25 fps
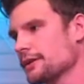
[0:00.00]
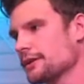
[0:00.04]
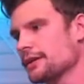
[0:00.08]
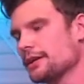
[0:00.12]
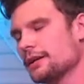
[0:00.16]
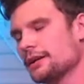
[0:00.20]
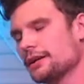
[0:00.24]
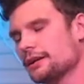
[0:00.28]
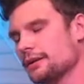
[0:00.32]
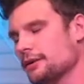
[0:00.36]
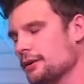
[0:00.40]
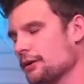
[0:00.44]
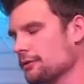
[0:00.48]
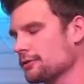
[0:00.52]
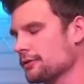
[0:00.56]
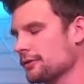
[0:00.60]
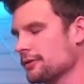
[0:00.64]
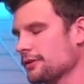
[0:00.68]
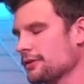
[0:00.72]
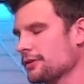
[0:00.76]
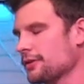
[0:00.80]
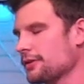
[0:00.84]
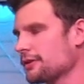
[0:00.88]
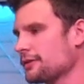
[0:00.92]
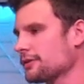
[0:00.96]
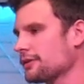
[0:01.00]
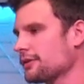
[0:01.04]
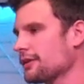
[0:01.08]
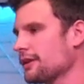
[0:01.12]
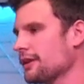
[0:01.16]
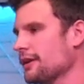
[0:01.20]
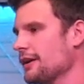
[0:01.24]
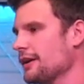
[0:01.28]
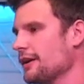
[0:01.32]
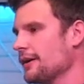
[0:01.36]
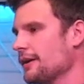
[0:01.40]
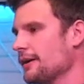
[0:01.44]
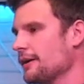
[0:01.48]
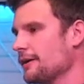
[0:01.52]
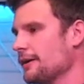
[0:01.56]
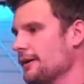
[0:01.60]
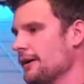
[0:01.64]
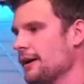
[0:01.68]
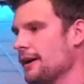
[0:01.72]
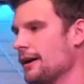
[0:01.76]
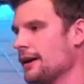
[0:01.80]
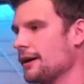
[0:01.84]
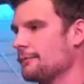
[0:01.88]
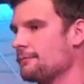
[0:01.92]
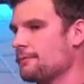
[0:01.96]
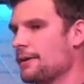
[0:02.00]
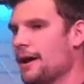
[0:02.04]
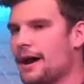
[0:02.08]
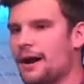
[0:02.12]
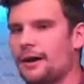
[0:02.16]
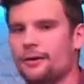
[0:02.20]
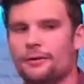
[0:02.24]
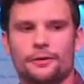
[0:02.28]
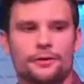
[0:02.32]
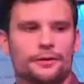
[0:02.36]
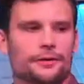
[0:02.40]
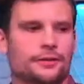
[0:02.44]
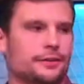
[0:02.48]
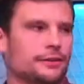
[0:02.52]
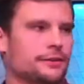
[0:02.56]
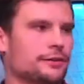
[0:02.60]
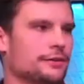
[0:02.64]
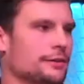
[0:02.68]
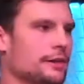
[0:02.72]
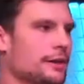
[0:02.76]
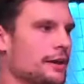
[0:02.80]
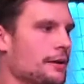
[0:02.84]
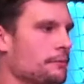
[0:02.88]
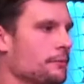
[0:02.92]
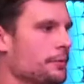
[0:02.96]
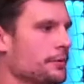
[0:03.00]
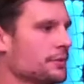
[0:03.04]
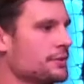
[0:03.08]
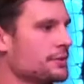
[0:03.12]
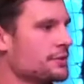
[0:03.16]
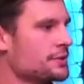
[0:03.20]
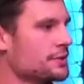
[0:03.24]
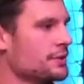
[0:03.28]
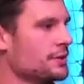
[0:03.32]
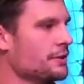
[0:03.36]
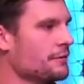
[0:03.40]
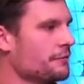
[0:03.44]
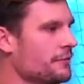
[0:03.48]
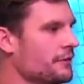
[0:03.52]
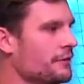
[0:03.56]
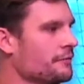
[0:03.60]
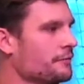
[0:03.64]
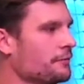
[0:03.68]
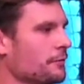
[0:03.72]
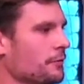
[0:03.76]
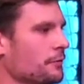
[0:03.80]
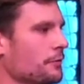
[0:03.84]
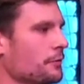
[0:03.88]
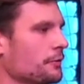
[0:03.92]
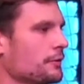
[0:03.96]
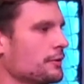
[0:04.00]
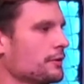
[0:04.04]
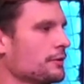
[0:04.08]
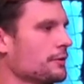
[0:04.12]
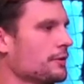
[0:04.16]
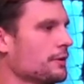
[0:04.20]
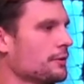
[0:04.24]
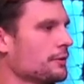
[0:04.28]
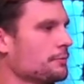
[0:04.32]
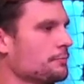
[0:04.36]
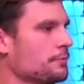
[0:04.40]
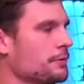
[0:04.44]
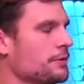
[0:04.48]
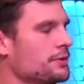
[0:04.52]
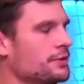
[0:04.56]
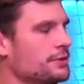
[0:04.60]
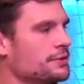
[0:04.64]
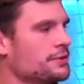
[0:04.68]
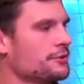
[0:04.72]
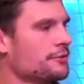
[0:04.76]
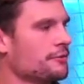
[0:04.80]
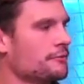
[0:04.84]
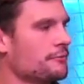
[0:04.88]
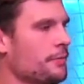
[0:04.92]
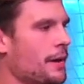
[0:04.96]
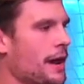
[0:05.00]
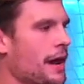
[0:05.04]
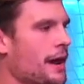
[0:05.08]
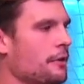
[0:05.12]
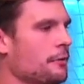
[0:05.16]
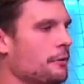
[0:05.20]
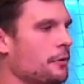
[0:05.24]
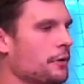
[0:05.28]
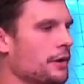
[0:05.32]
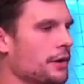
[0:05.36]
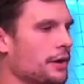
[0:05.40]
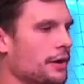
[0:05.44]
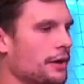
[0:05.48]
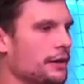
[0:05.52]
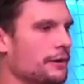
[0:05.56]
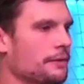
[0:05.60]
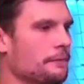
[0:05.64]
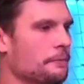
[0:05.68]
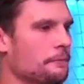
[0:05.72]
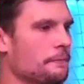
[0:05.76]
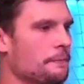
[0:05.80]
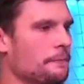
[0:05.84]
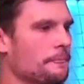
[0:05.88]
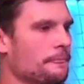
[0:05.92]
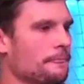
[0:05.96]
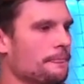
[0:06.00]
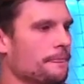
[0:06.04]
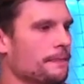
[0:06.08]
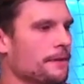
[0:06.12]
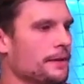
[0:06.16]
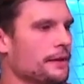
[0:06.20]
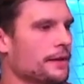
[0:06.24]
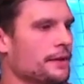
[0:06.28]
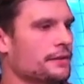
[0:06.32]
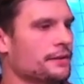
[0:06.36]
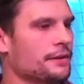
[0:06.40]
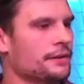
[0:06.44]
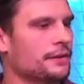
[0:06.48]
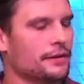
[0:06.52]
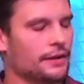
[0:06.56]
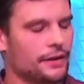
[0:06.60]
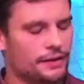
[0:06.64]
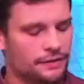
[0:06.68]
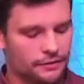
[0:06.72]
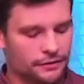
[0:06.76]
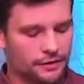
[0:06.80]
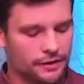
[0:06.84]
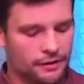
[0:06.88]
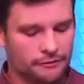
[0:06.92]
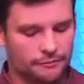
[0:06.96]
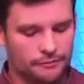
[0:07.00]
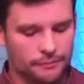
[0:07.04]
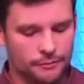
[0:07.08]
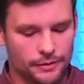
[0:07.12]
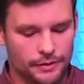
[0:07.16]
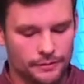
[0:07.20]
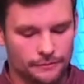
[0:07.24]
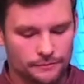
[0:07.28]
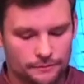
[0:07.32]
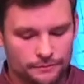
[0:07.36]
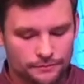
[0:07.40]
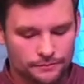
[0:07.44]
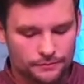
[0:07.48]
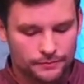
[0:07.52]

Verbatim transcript: and again, he goes into this uh, power, this position of influence, this position of power again in the, in the government.